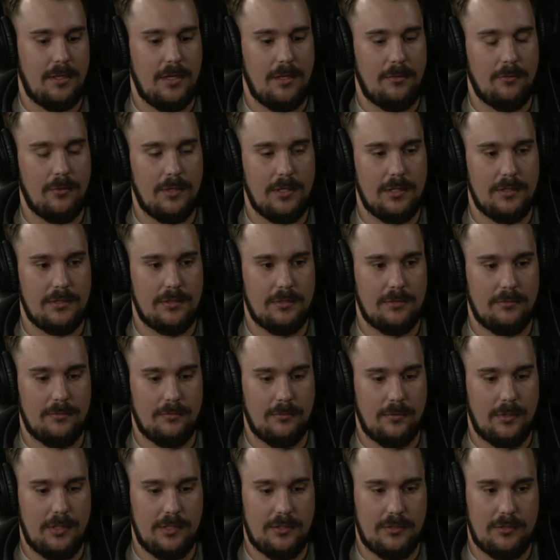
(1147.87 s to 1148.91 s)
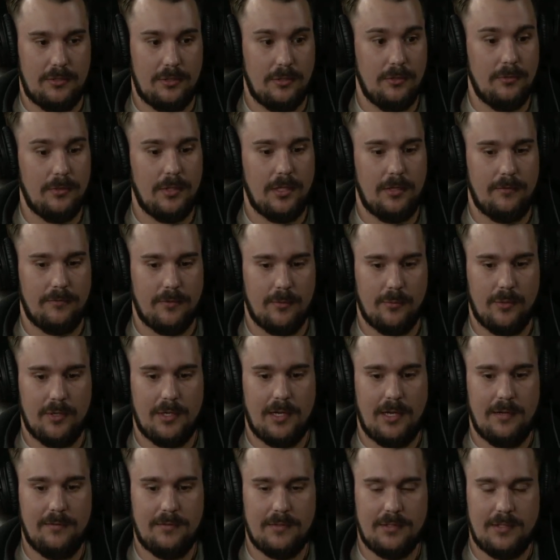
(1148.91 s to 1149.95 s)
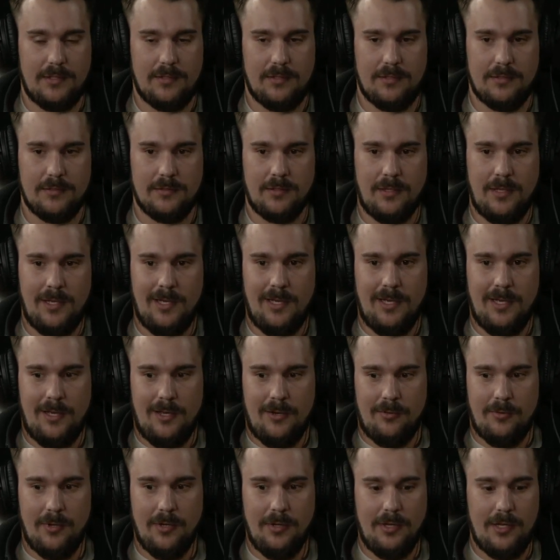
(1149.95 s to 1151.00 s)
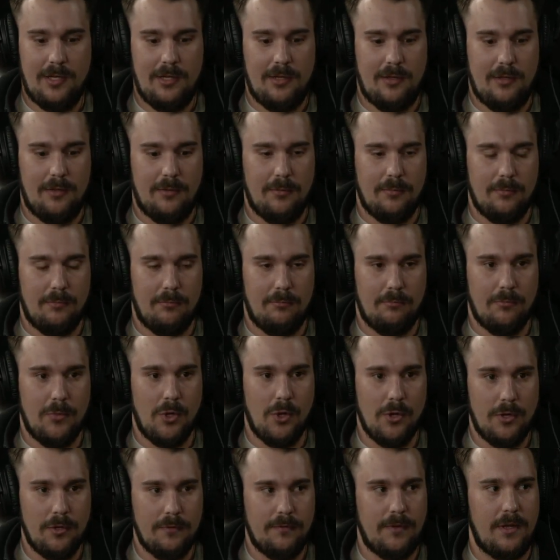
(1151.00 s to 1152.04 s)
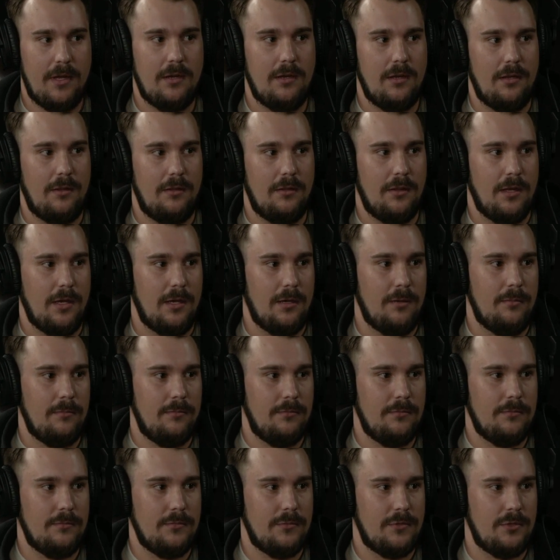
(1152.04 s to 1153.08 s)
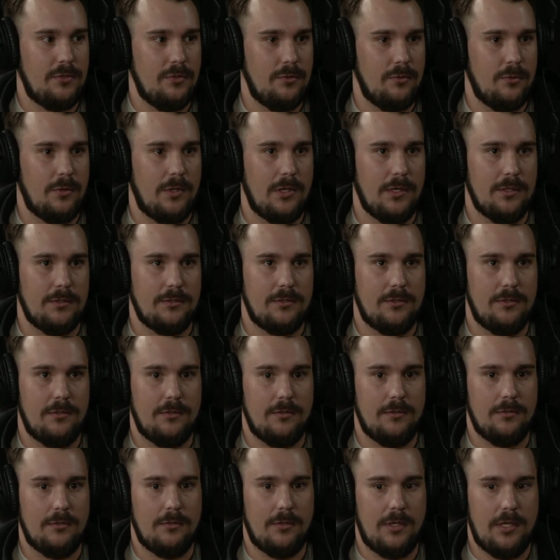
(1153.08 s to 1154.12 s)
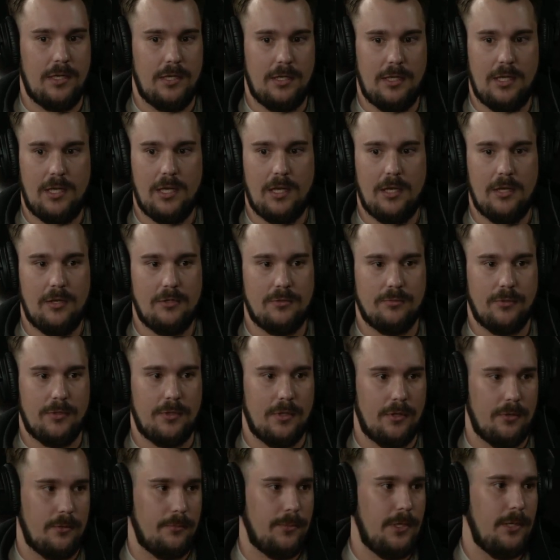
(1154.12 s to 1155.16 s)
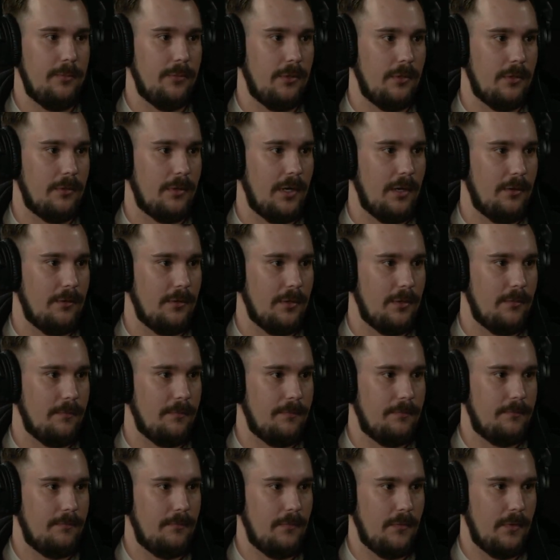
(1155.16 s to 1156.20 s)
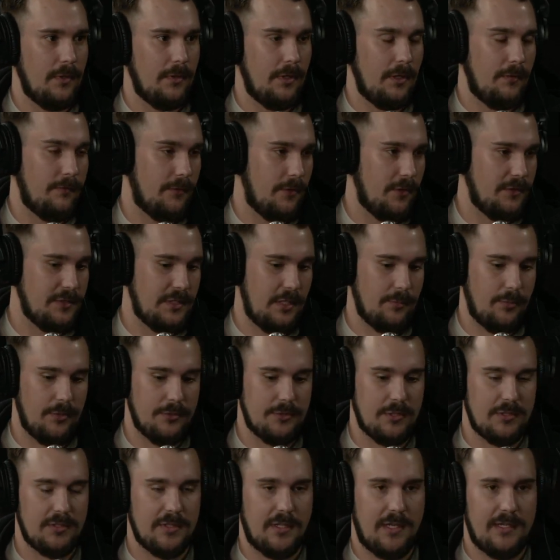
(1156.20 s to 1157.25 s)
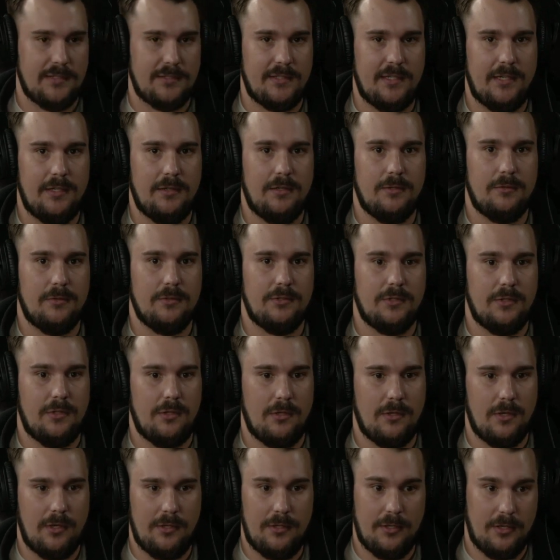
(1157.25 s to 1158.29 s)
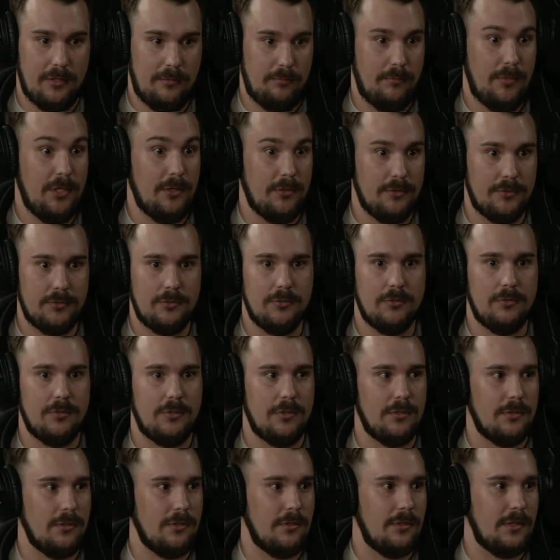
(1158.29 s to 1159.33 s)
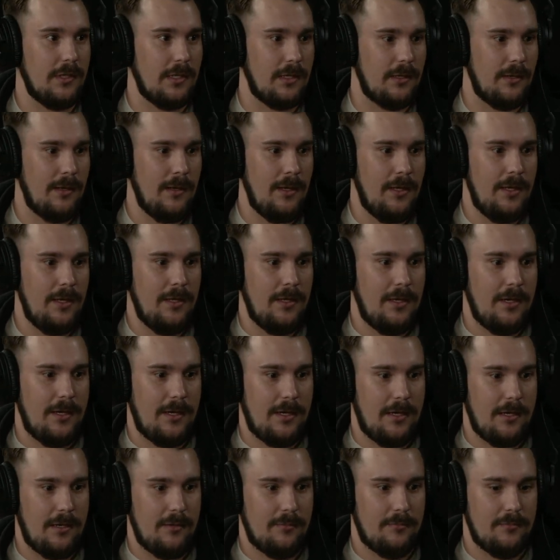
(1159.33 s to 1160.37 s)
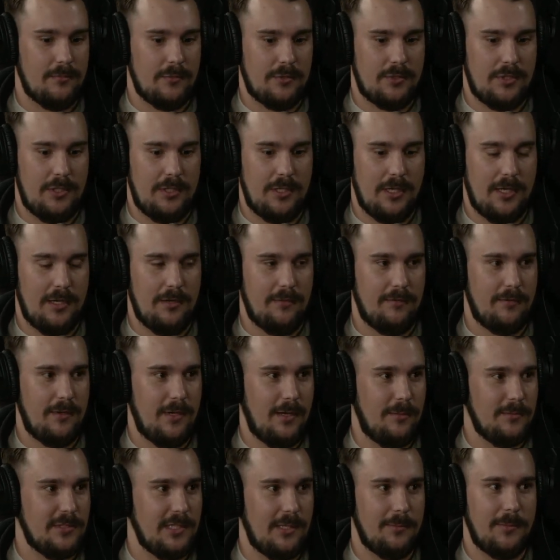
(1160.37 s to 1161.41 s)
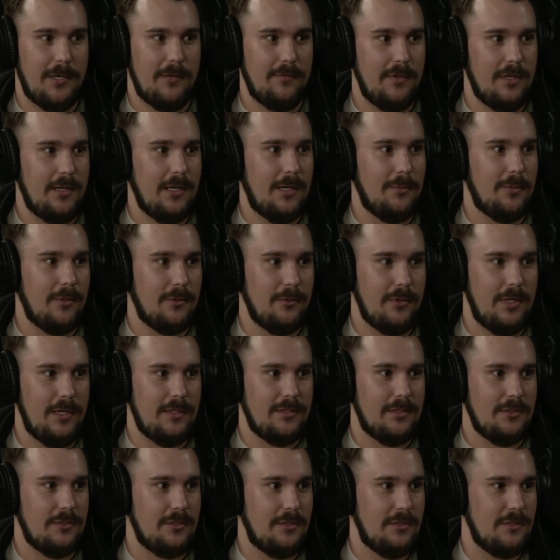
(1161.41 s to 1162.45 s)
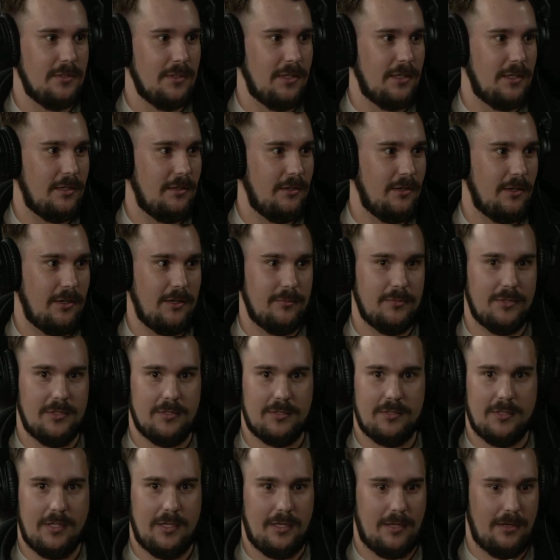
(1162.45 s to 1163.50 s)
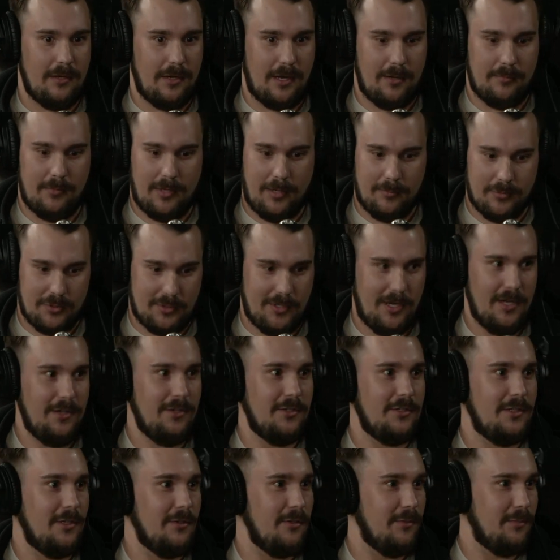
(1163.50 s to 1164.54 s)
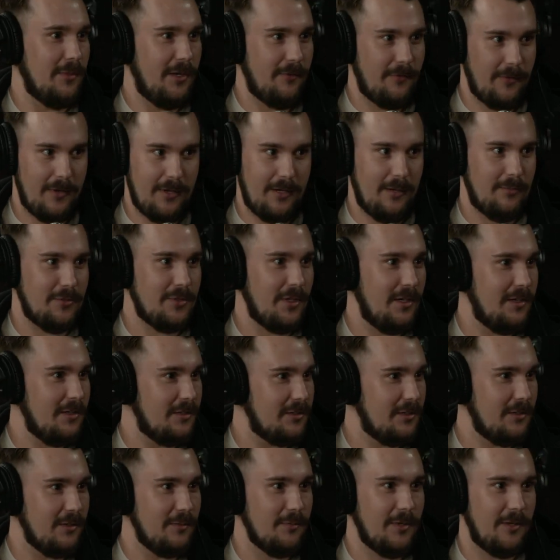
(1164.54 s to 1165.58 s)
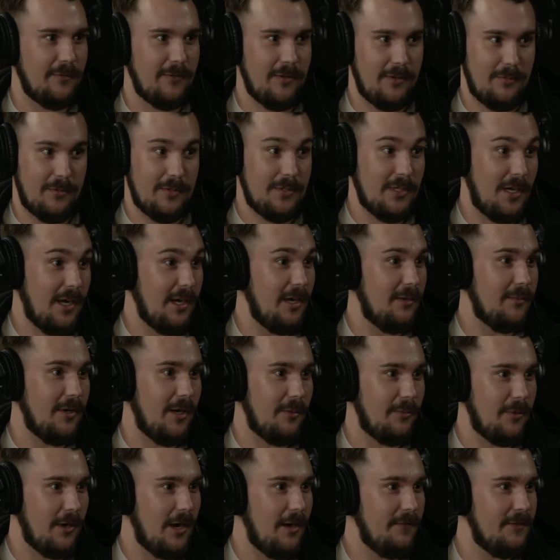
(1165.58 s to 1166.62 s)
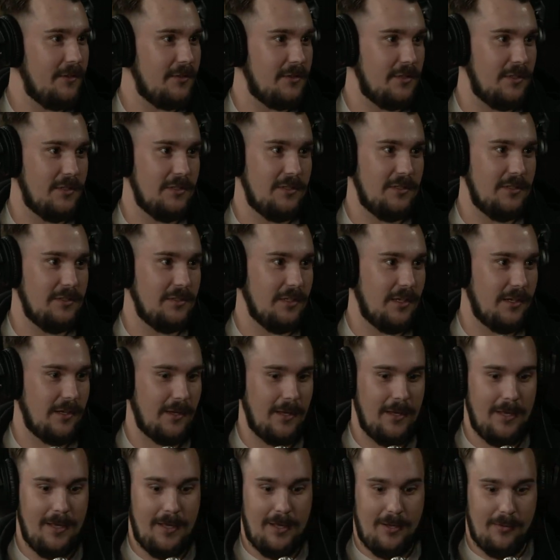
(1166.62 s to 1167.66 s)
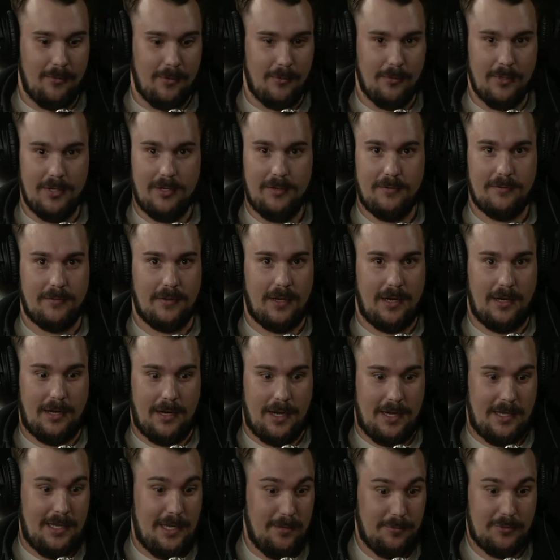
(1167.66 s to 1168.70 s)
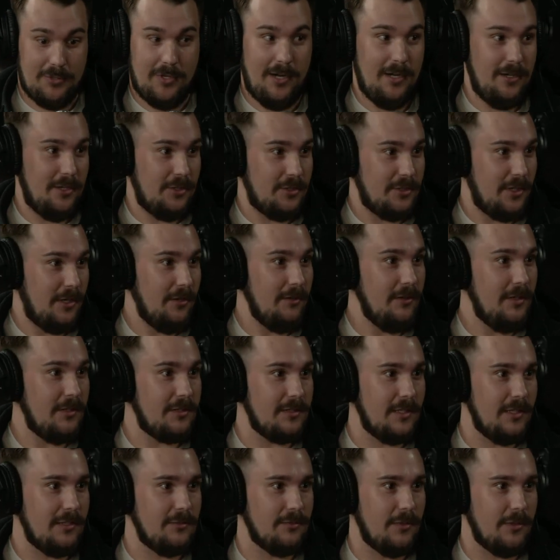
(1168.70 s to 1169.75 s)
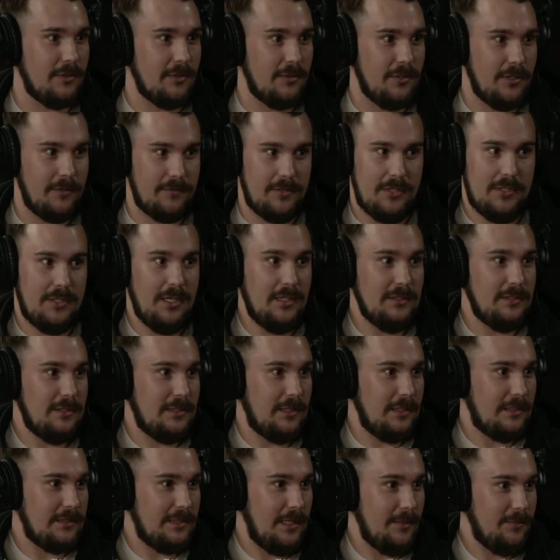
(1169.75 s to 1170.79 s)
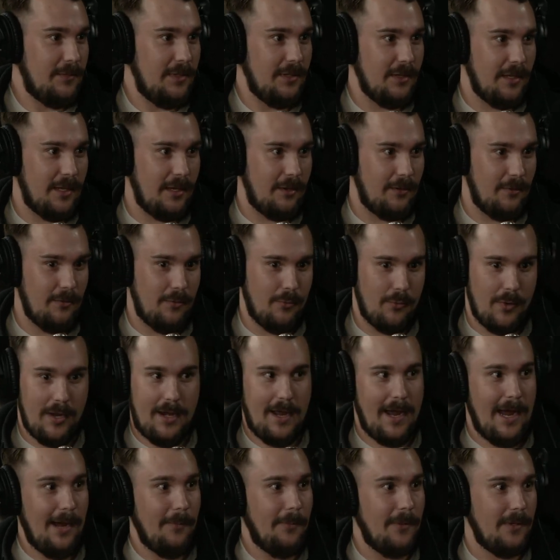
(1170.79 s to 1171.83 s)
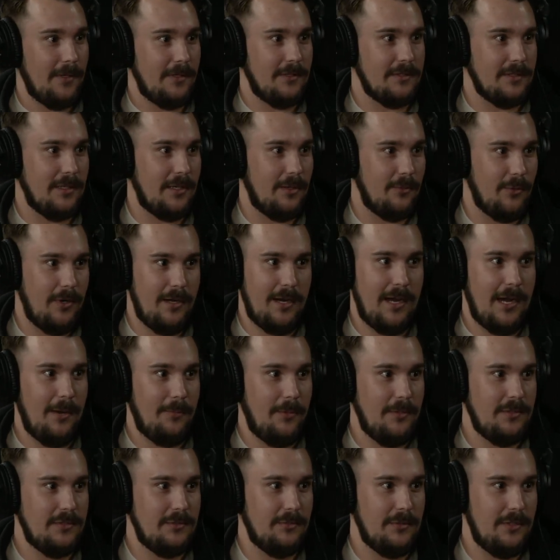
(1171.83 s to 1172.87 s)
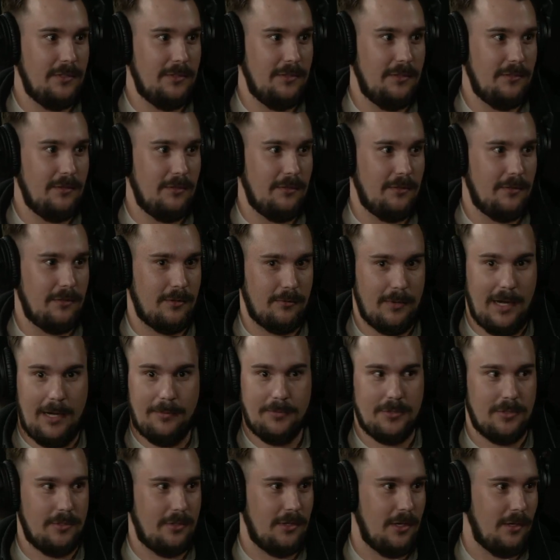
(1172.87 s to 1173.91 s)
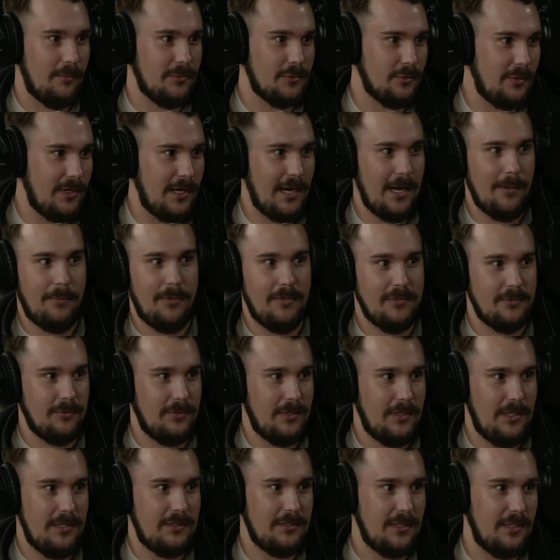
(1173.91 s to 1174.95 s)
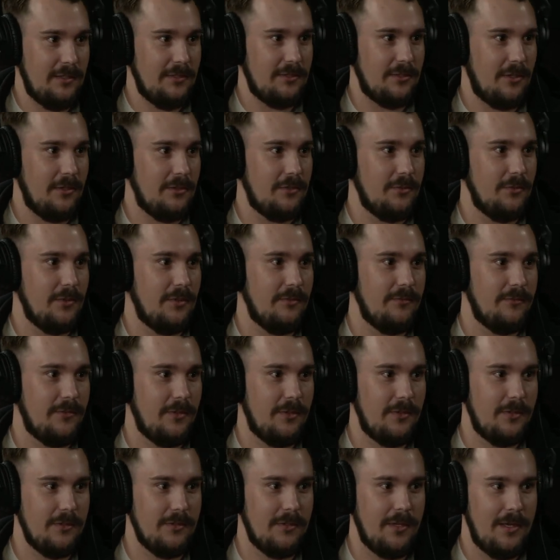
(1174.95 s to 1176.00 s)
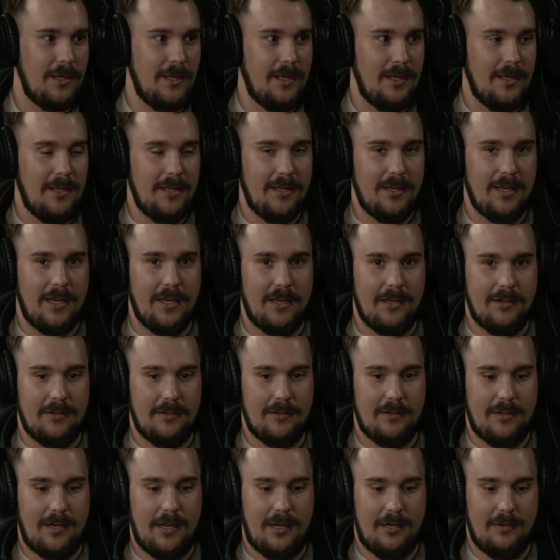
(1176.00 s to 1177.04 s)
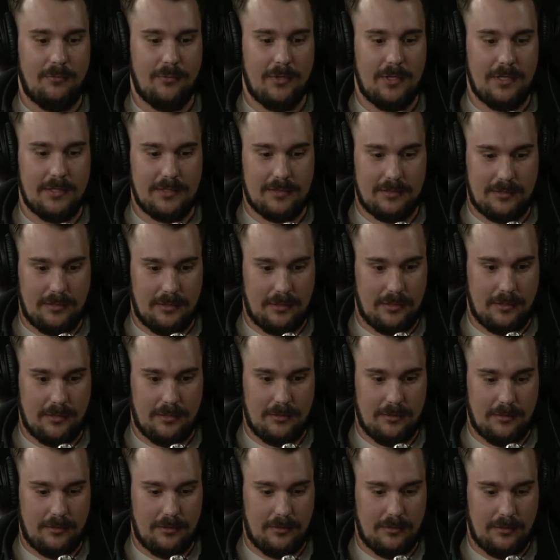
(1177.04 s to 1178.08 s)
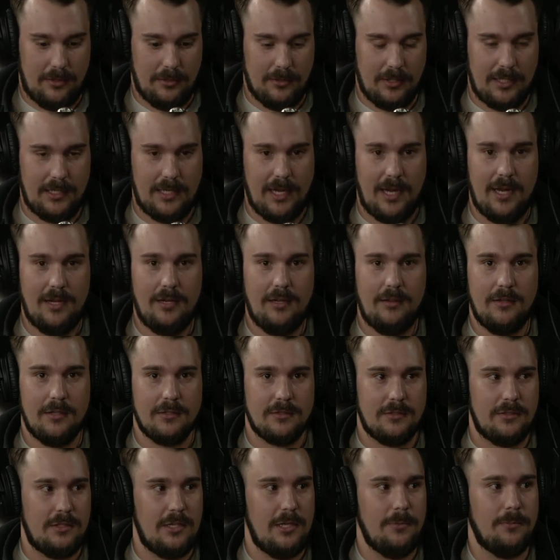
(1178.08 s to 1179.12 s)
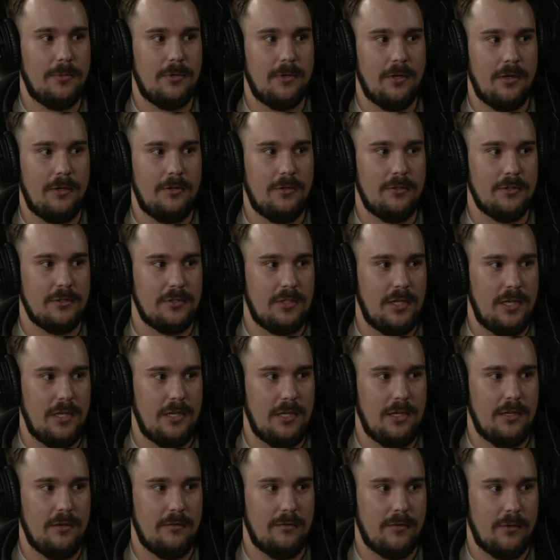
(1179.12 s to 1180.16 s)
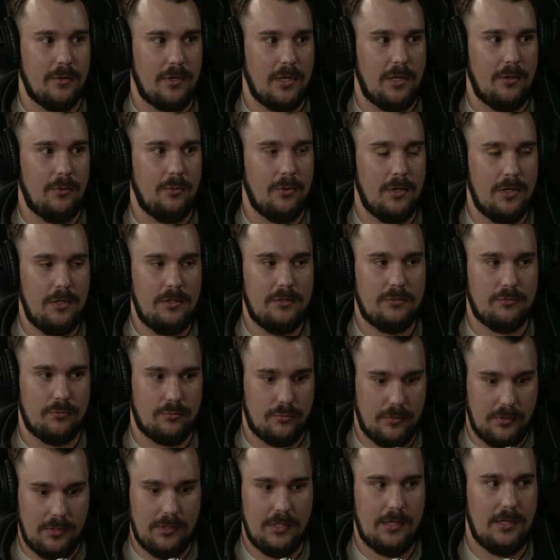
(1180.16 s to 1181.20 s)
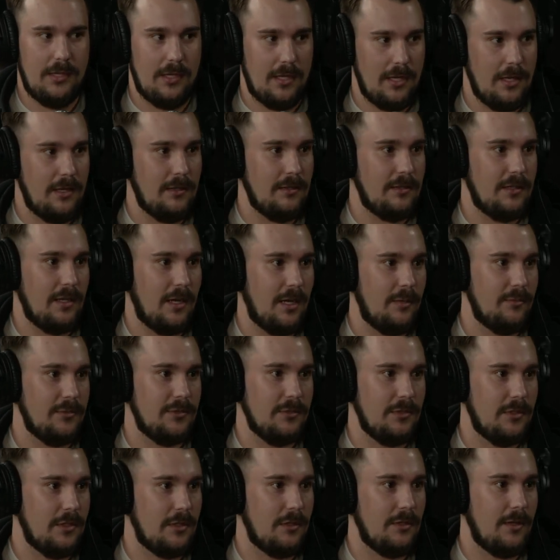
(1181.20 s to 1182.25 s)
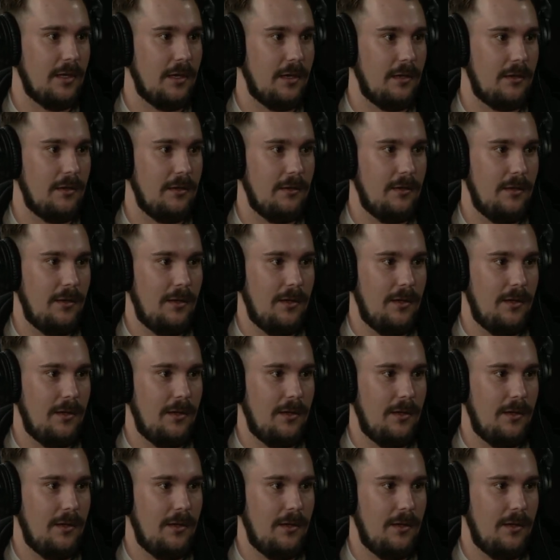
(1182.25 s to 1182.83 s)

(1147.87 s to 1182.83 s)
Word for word: And what it's what it's doing, from what I've seen, is really motivating them to want to engage with other people around them like for example just last night there was a, a young middle school girl that um, she kind of comes up every couple weeks and she's like you know i'm just like I'm, I'm trying to share with my friend i'm trying to share with my friend we're talking about prophecy and she's like well what if I, I keep trying to share these things with her and if she doesn't accept it like what happens like what happens when the rapture comes what happens when these things start to unfold and and what it's they're they're gaining this deeper understanding of okay what does really the end times look like